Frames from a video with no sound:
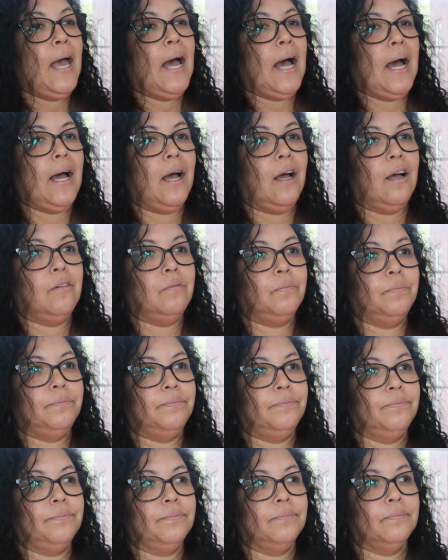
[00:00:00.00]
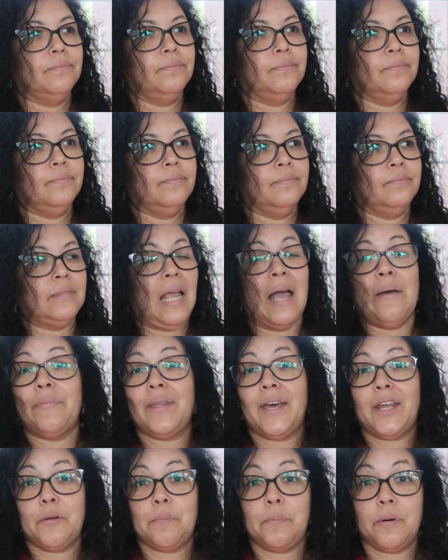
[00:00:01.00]
Um, I'm
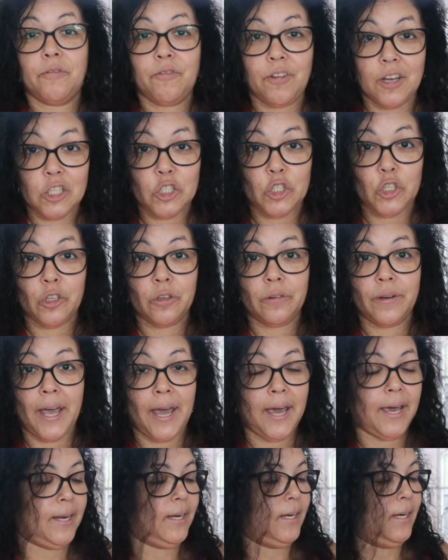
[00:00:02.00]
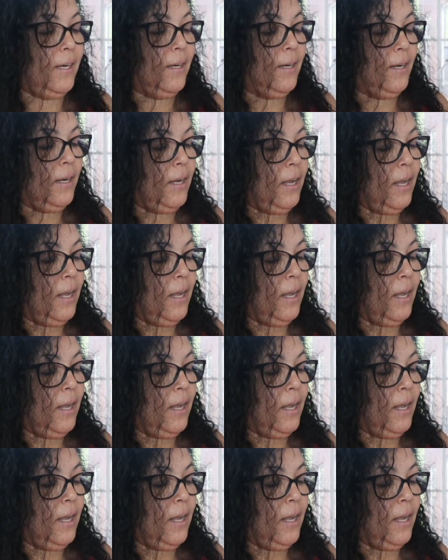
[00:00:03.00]
not a professional at it